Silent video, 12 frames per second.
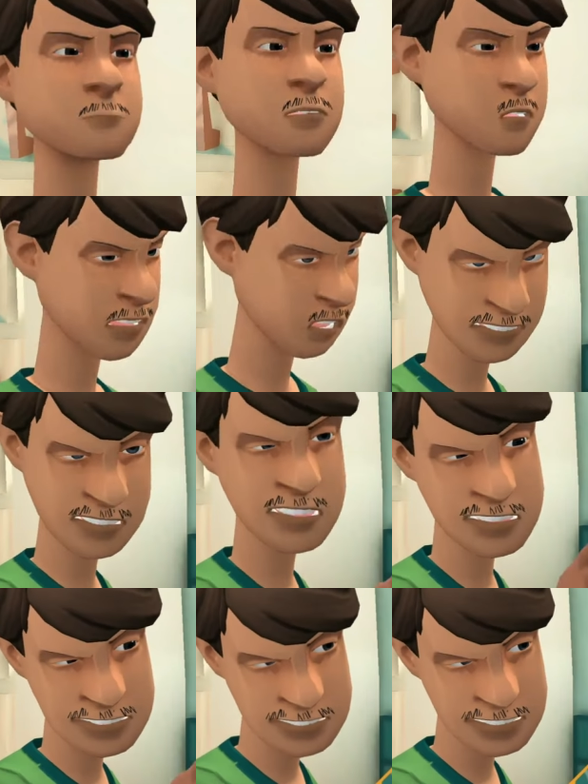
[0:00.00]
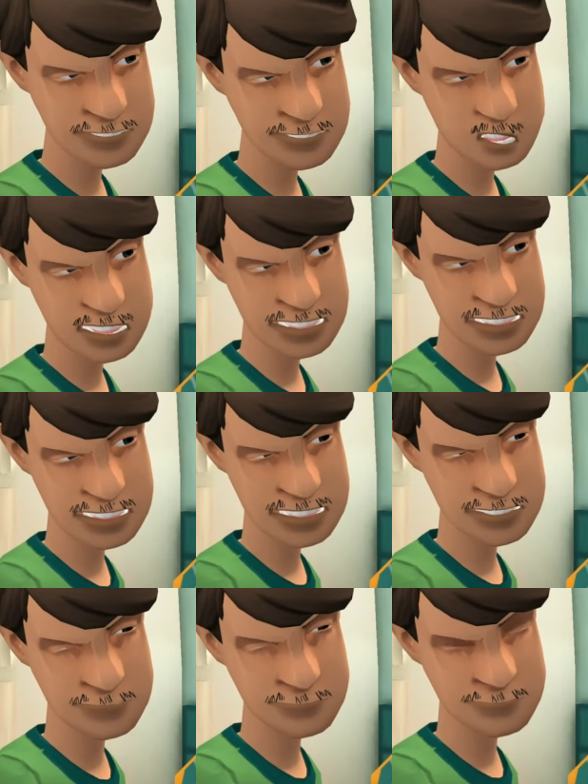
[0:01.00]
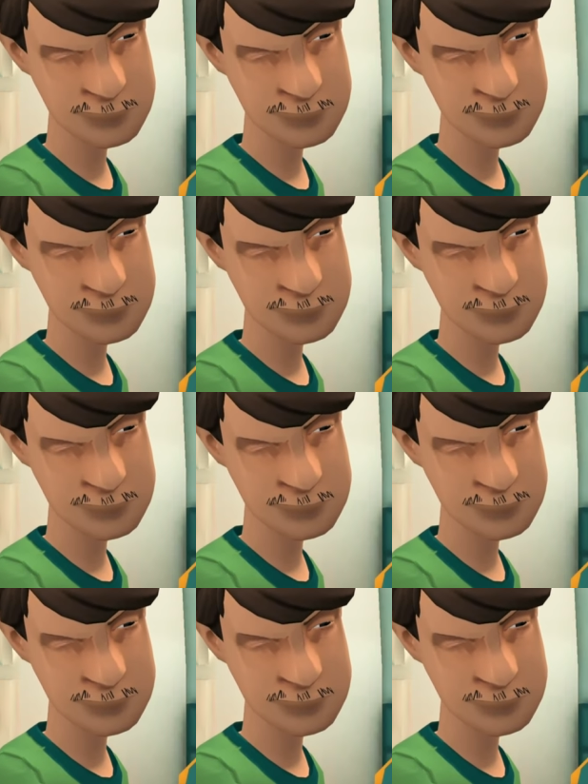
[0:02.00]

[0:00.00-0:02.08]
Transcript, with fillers: Don't you ever try and cook again.